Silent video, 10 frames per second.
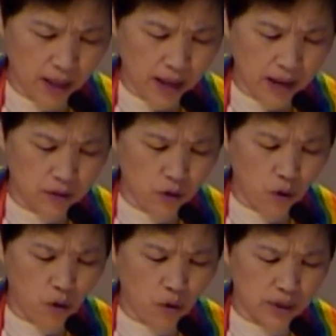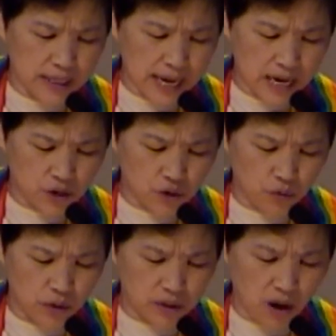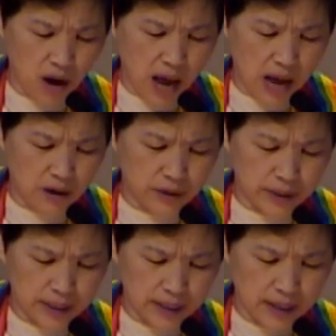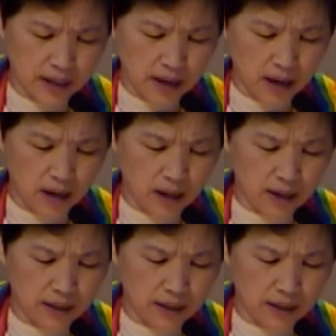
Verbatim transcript: and no ordination was allowed uh,